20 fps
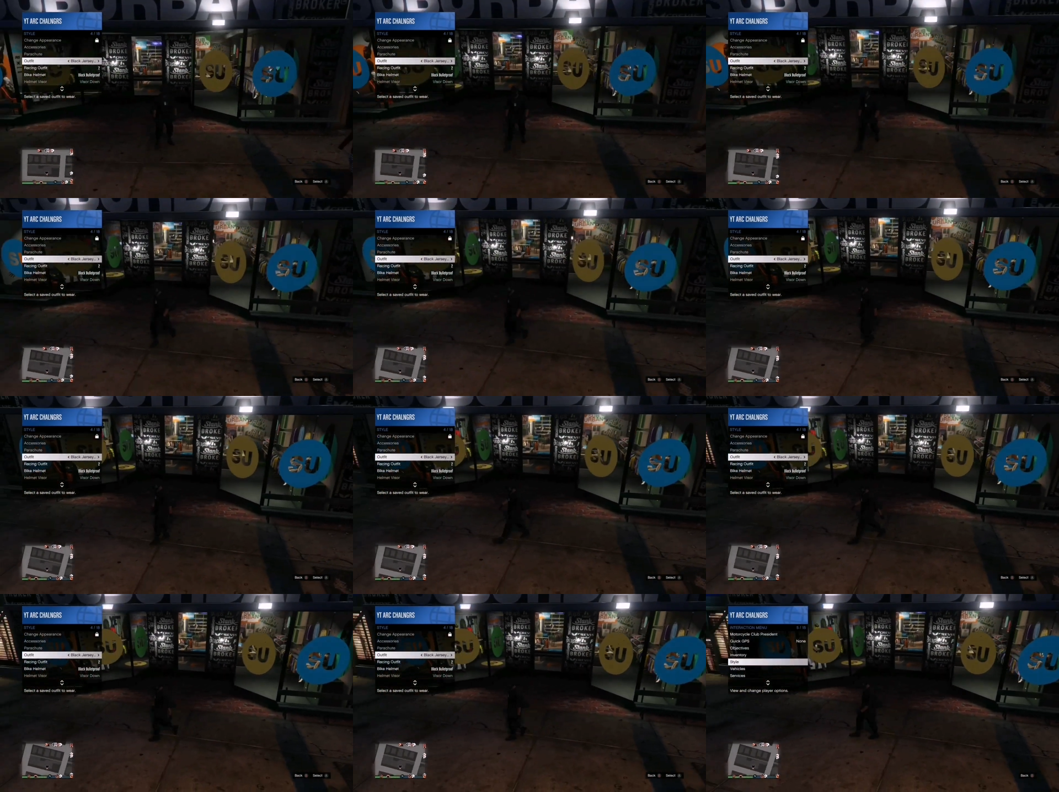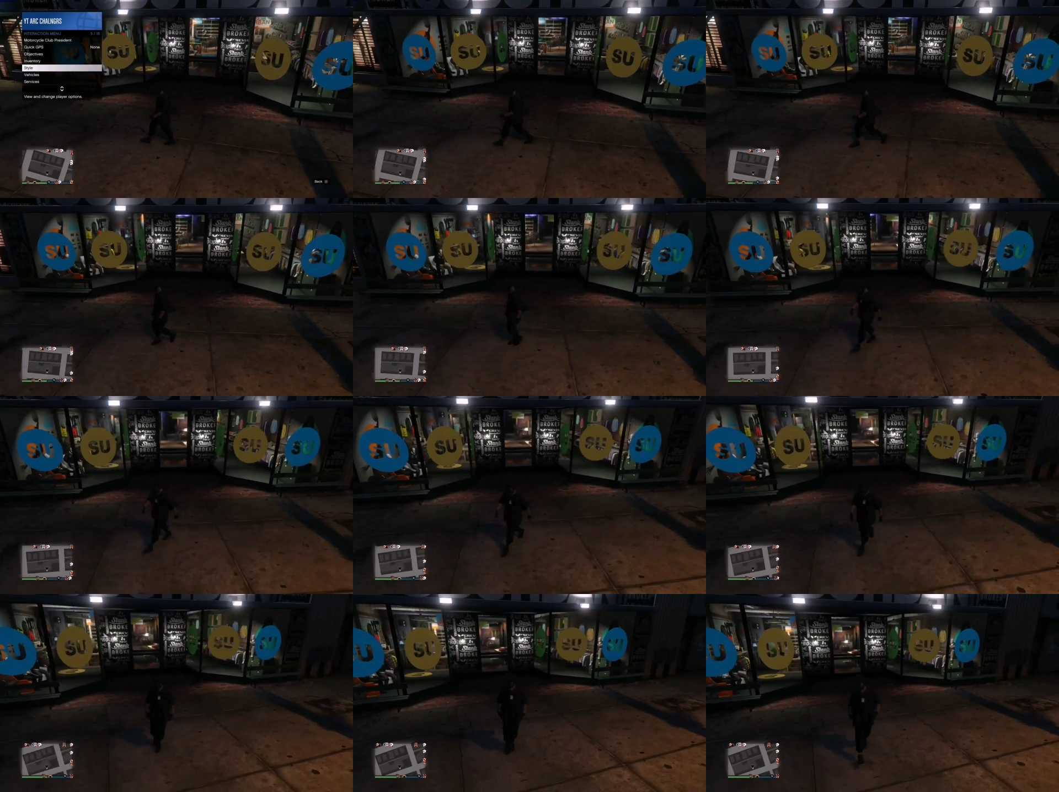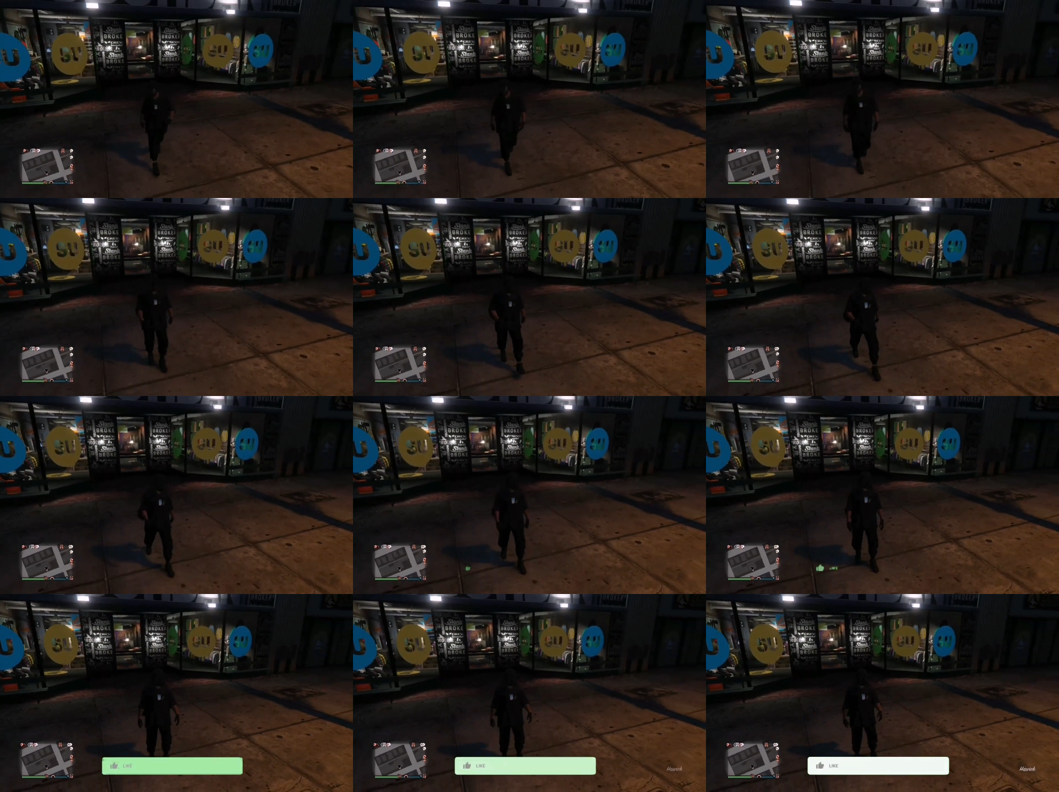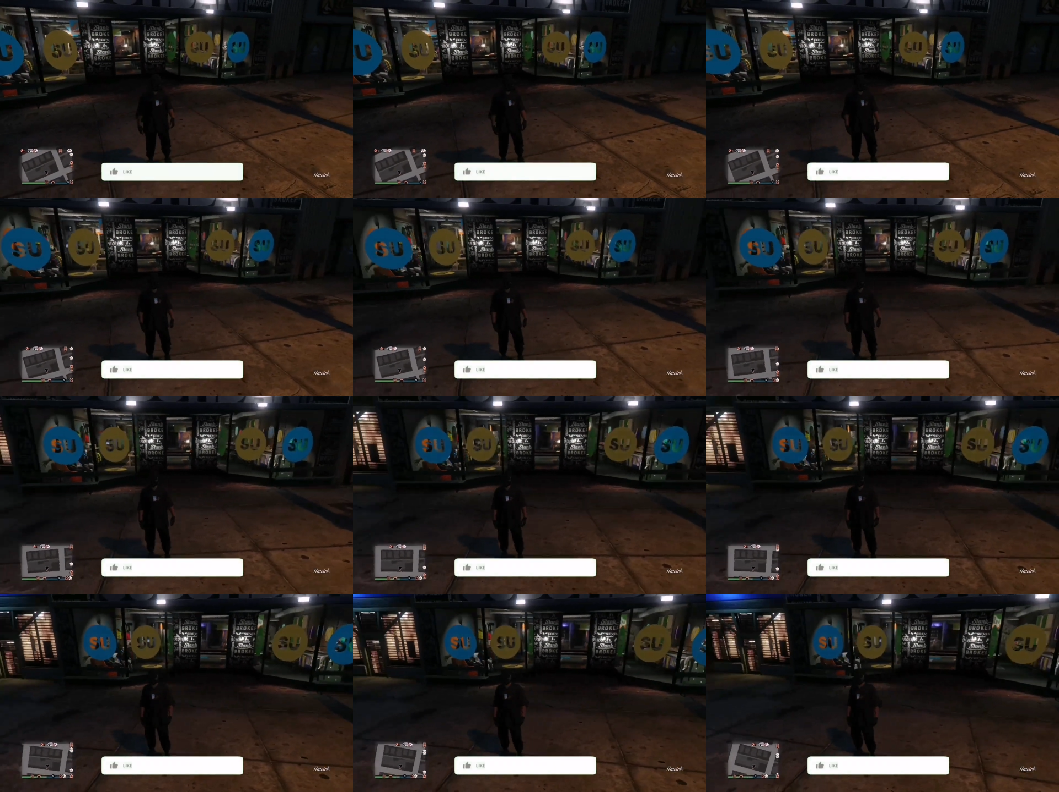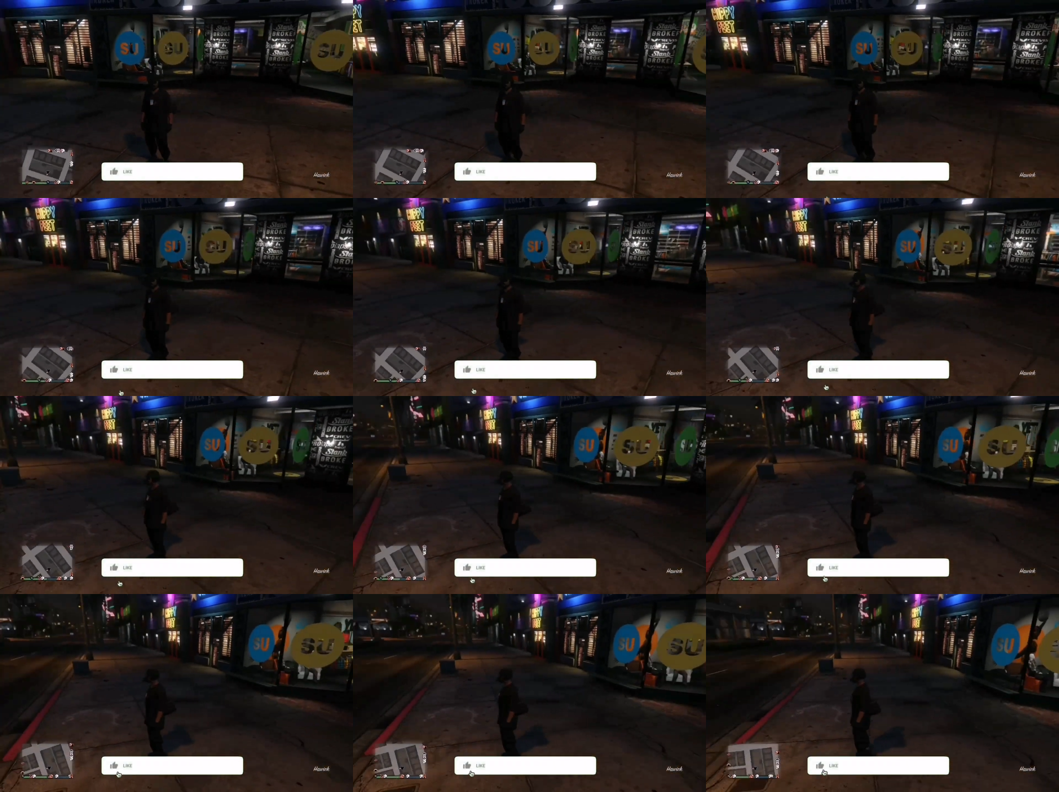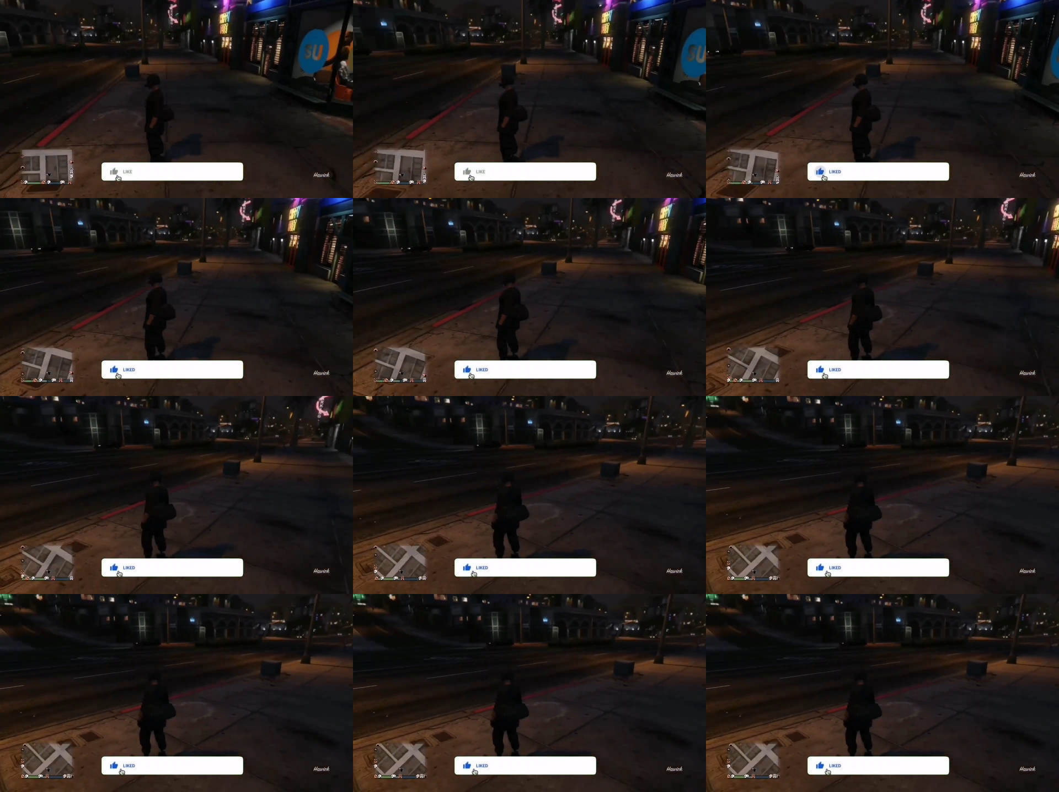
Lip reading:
No face is visible, so there are no lips to read.